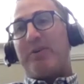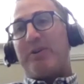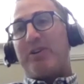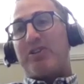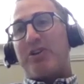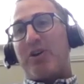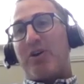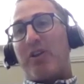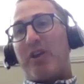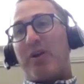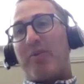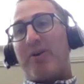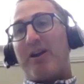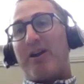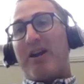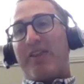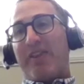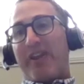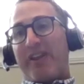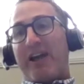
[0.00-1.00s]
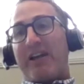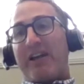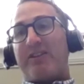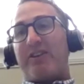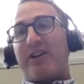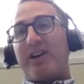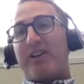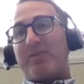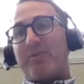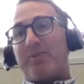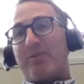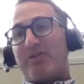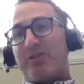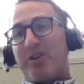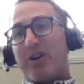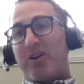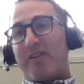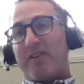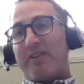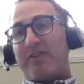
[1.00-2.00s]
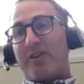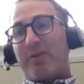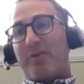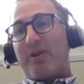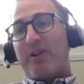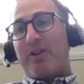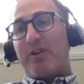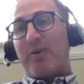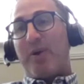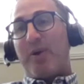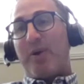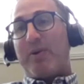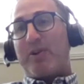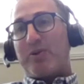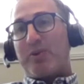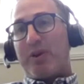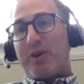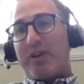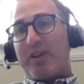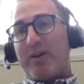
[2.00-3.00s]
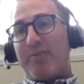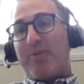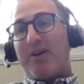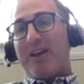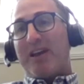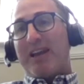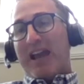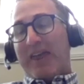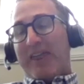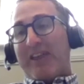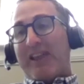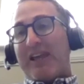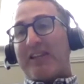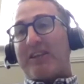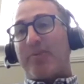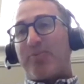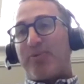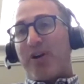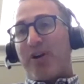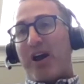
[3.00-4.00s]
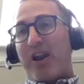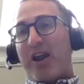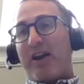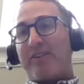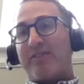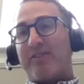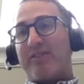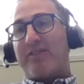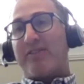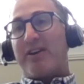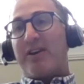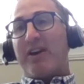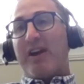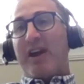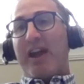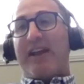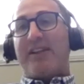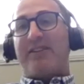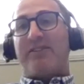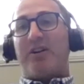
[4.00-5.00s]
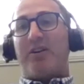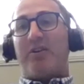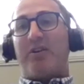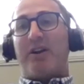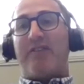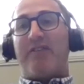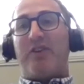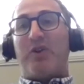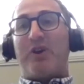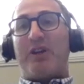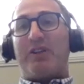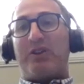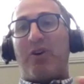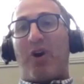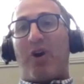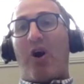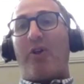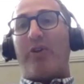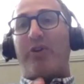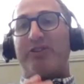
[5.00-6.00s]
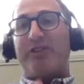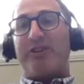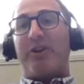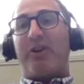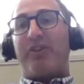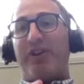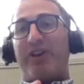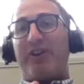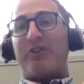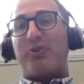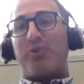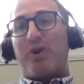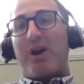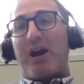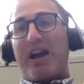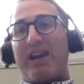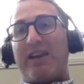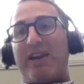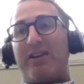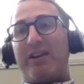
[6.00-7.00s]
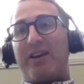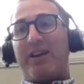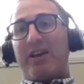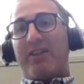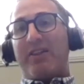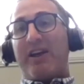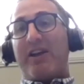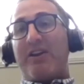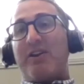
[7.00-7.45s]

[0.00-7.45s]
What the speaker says: we show them. They like the customer service the way we treat them, and they like the product. And so if you could do all those little things right, then